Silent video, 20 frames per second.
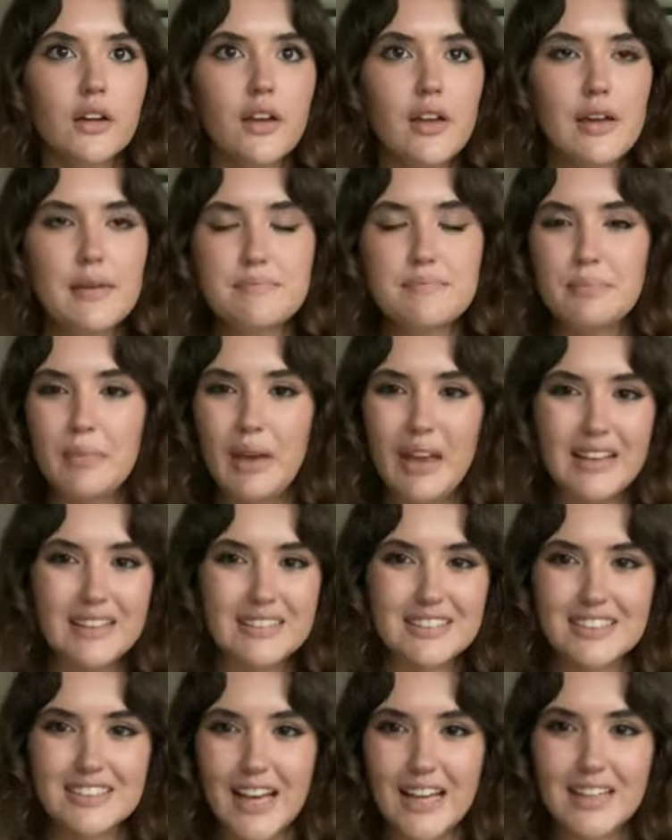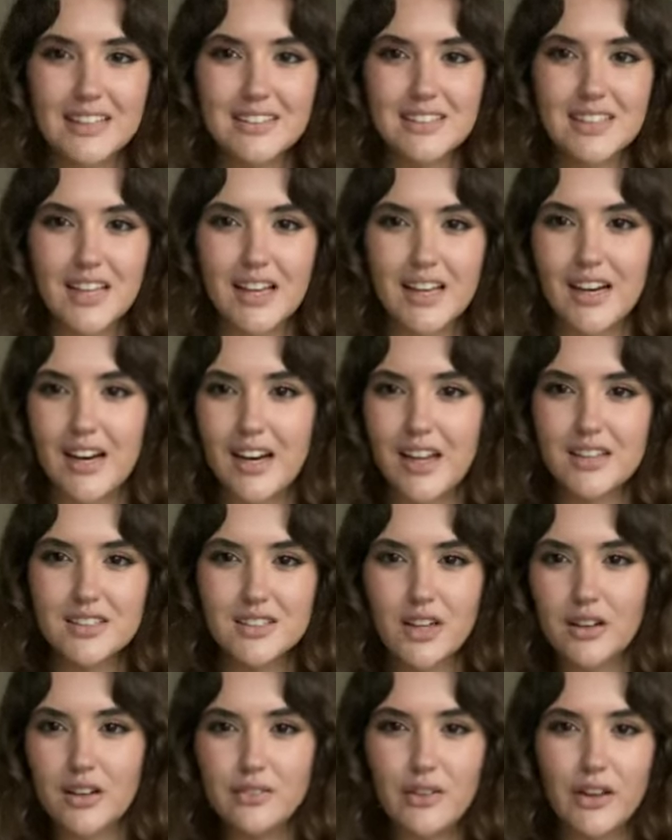it makes sense and it is
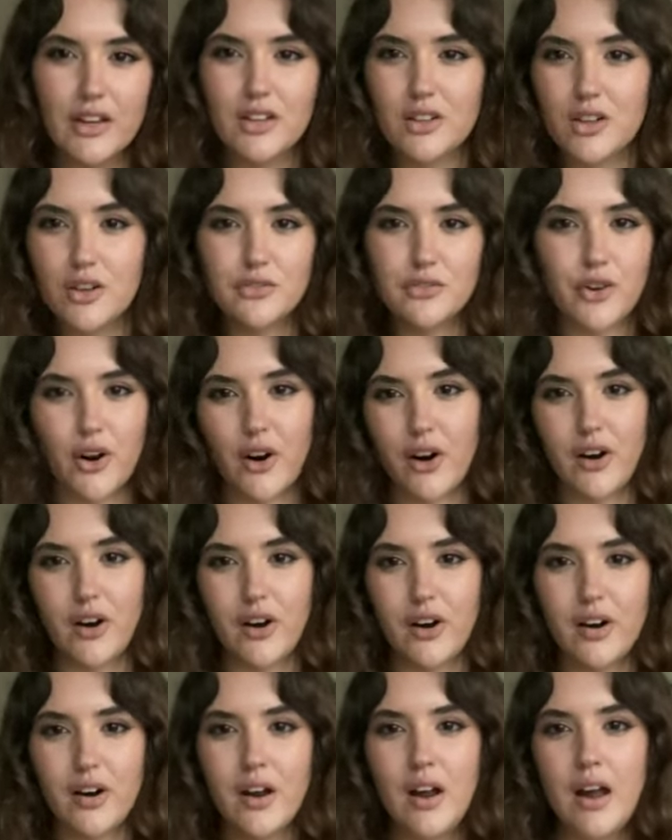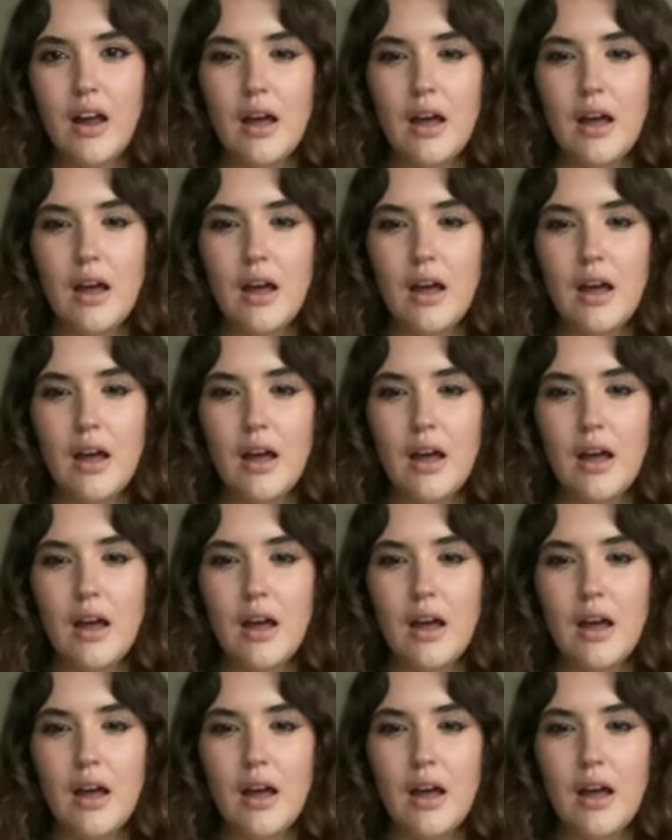kind of like good for her.